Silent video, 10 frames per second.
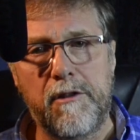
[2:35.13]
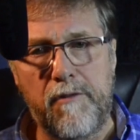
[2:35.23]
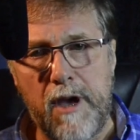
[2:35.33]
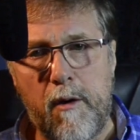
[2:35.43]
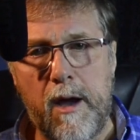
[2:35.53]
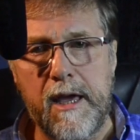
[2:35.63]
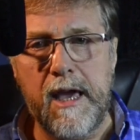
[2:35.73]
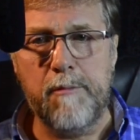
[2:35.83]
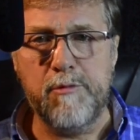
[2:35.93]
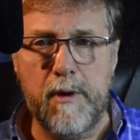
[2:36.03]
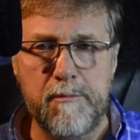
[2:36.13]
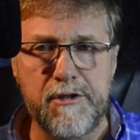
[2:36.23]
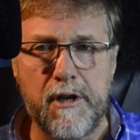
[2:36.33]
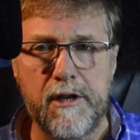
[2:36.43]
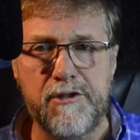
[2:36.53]
the VOACAP's
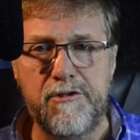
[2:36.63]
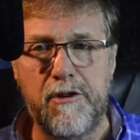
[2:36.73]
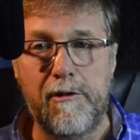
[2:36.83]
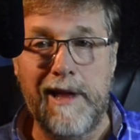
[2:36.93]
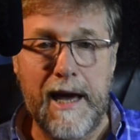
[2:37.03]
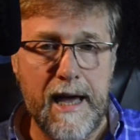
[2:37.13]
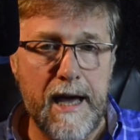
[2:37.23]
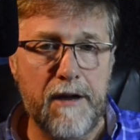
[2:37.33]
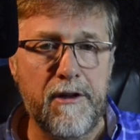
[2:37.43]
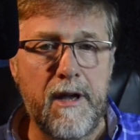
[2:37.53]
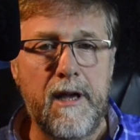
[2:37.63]
website's new layout,